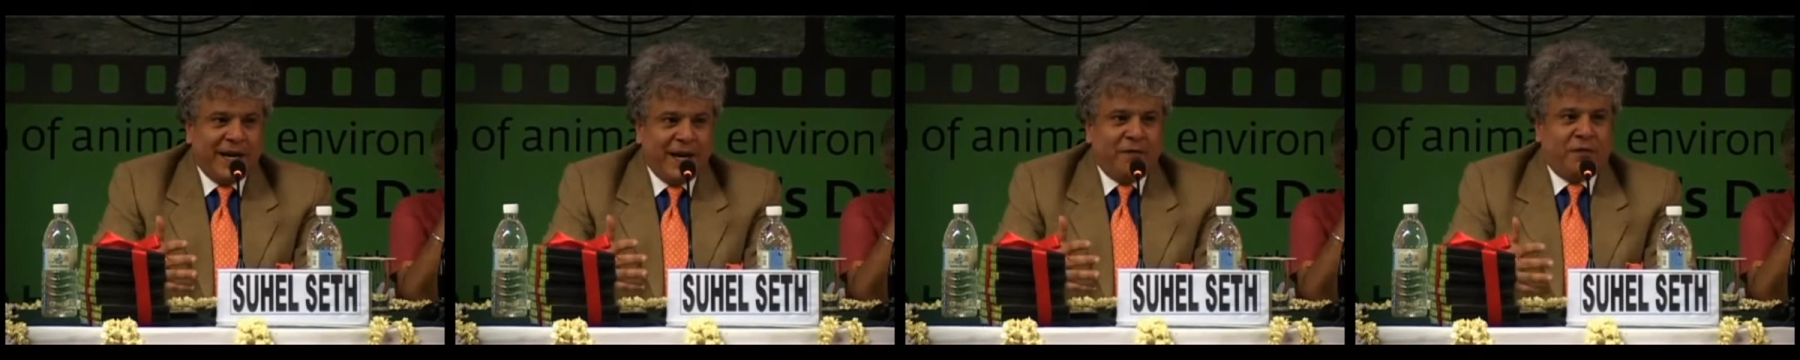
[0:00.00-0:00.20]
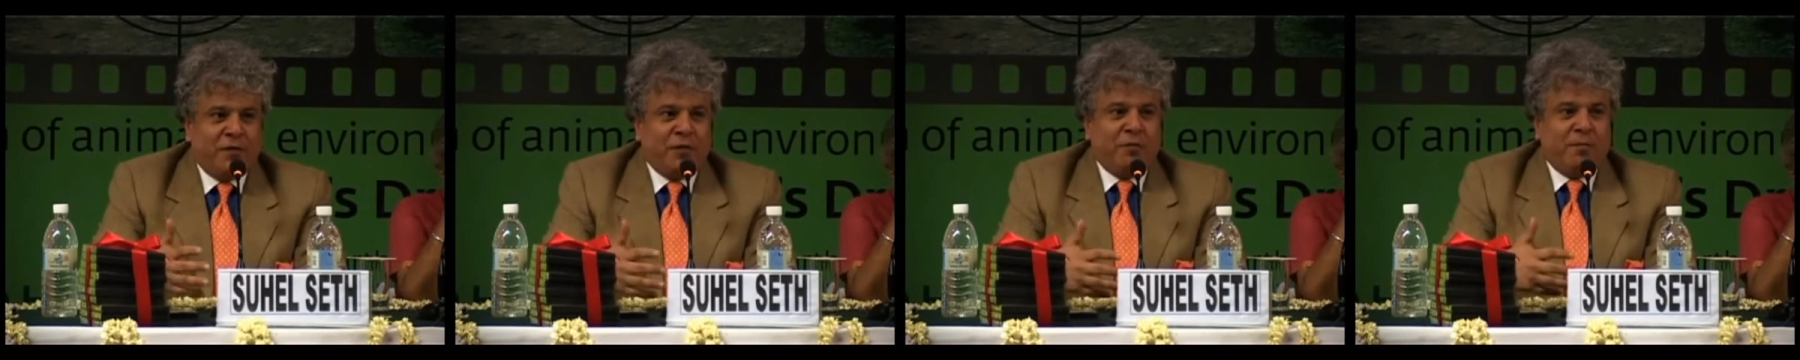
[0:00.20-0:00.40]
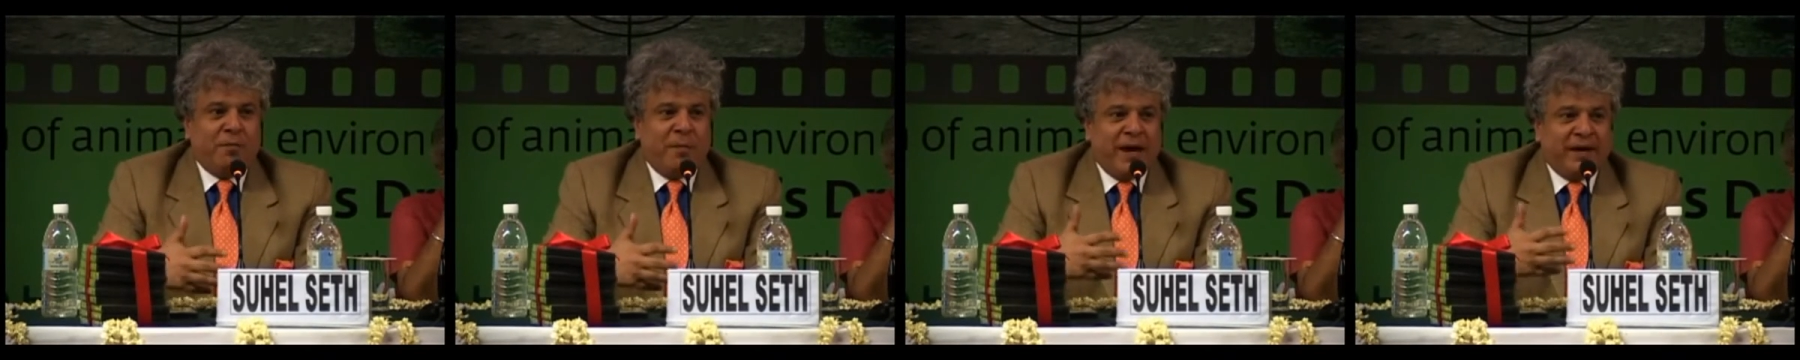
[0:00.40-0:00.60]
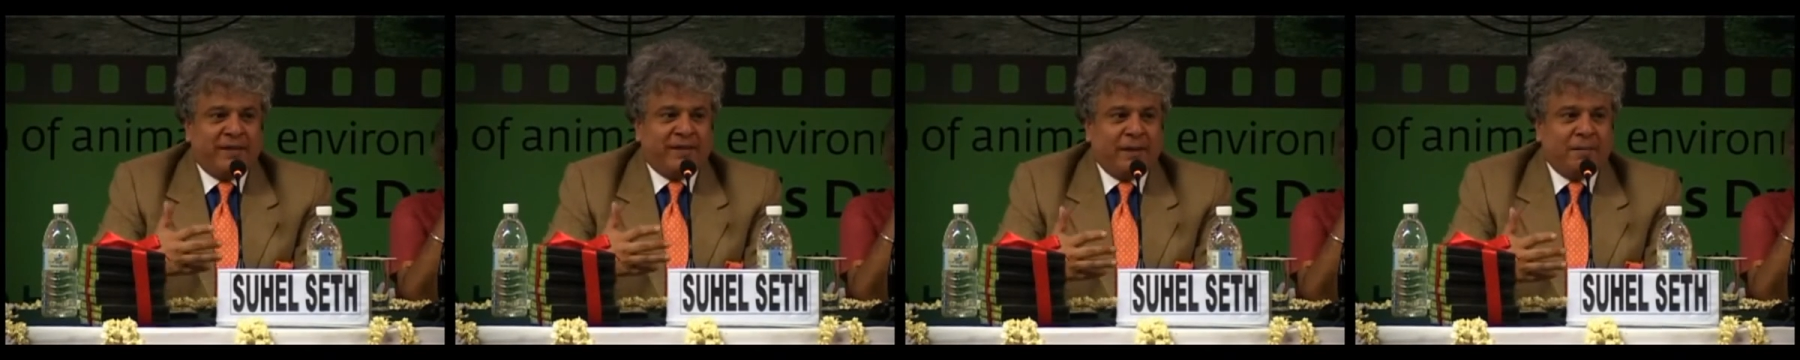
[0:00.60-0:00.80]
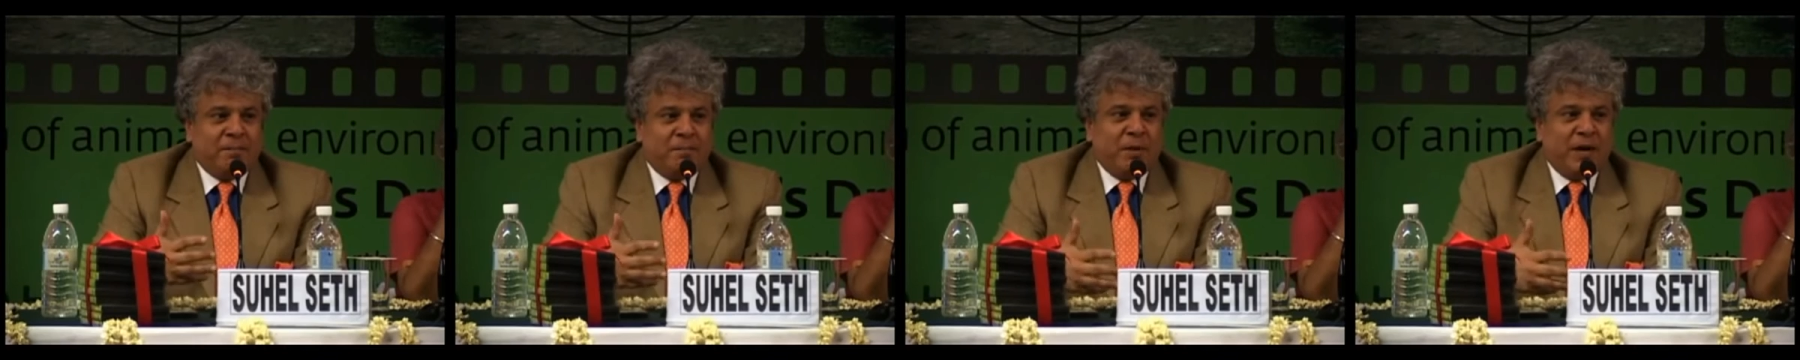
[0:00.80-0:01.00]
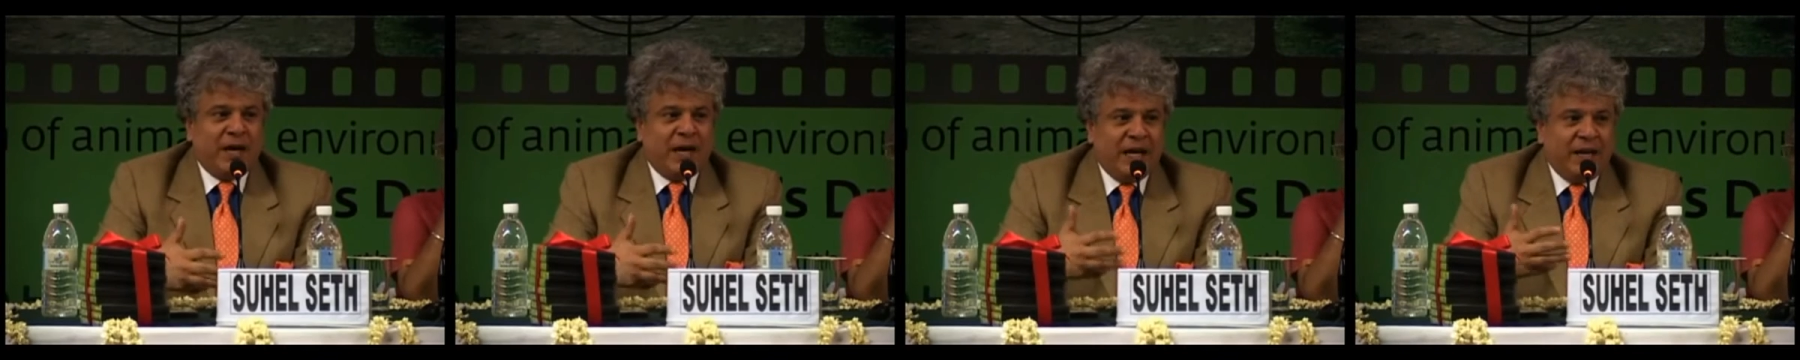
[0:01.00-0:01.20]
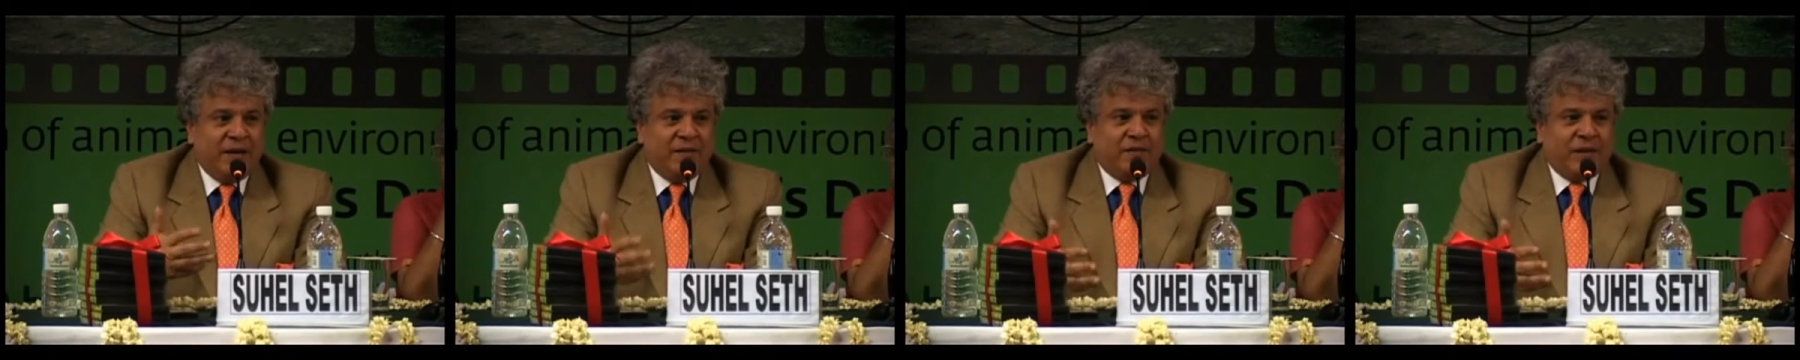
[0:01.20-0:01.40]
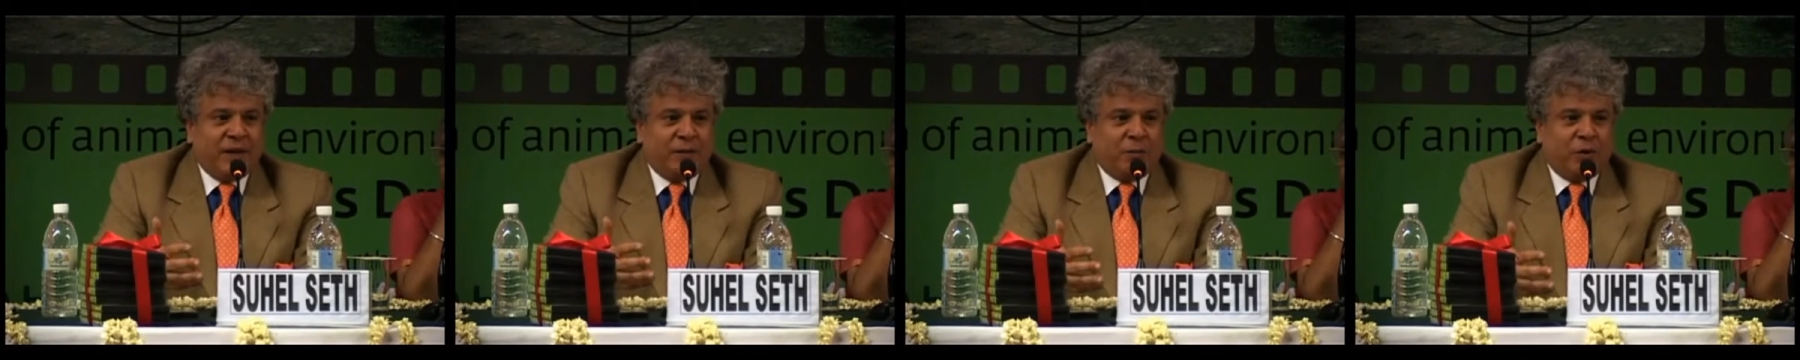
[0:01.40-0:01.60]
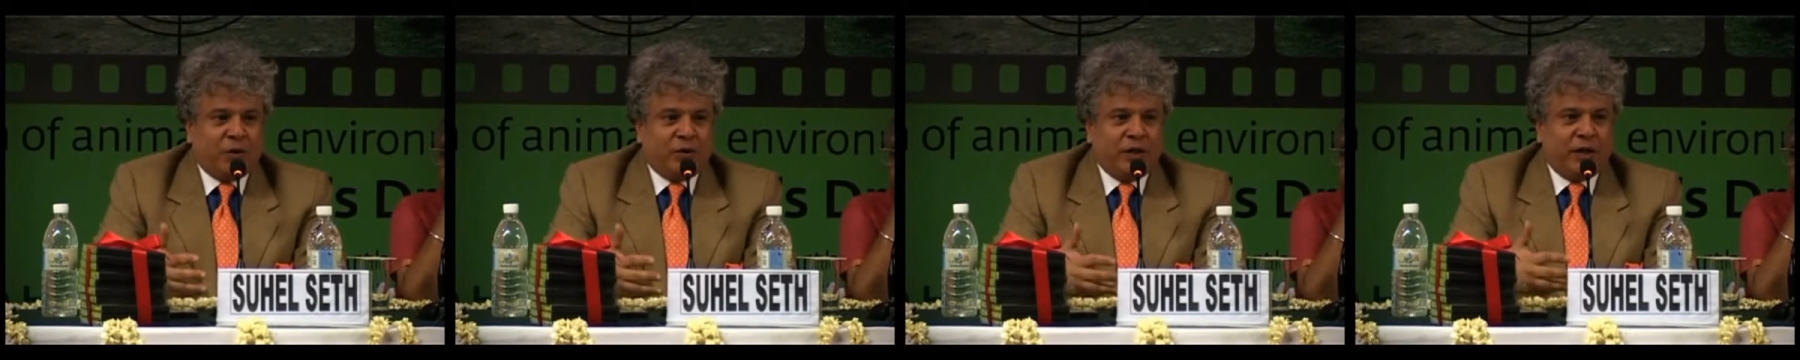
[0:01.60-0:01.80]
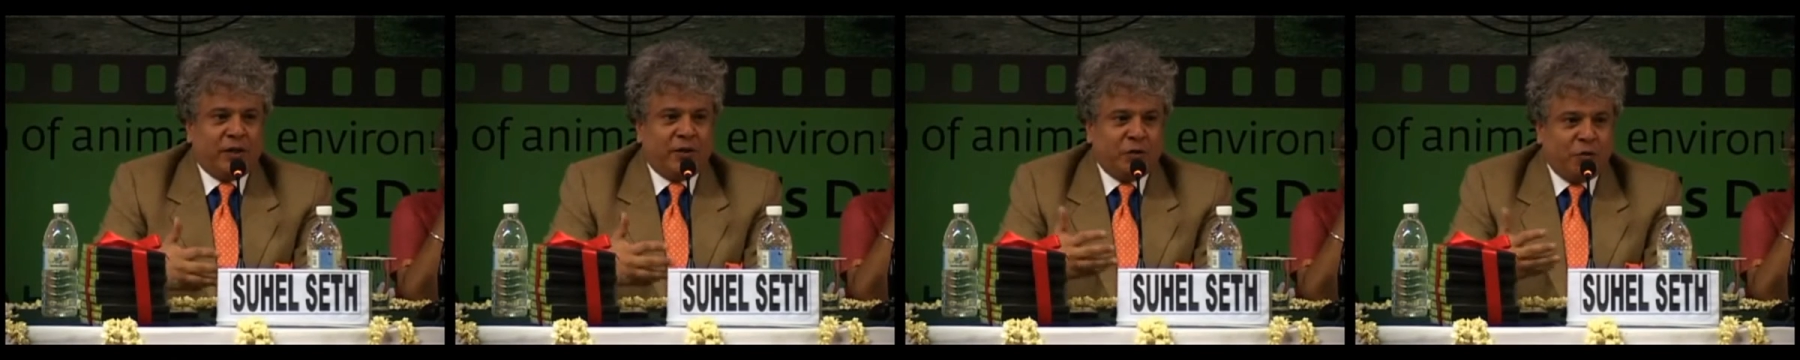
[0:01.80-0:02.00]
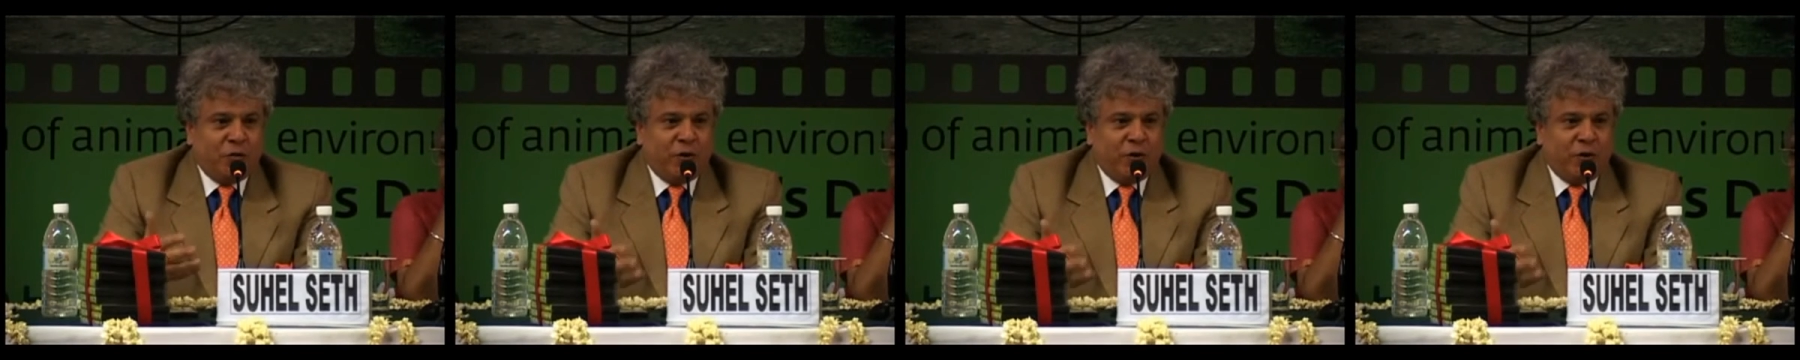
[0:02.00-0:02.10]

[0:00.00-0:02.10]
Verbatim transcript: If you make them believe that what they're